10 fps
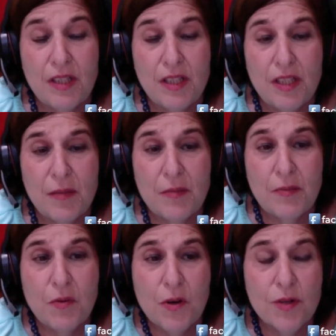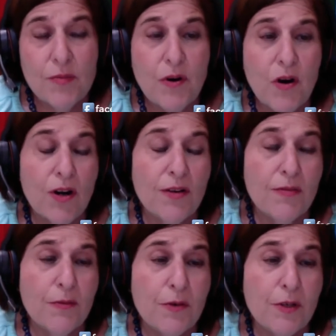the important
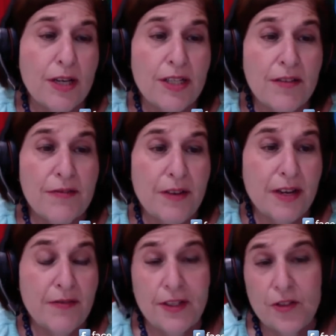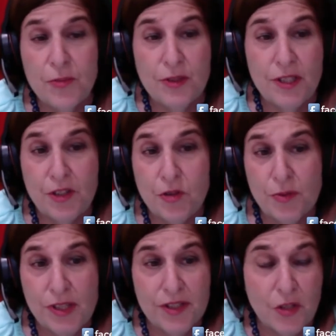part for and the fight for L G B T Q
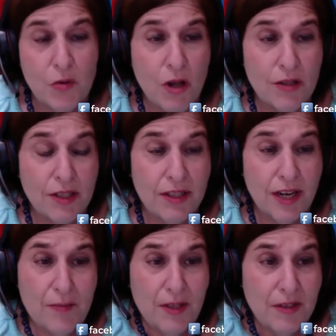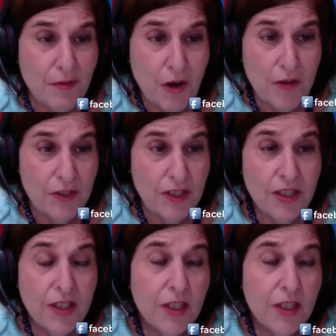plus equality that I've been involved in,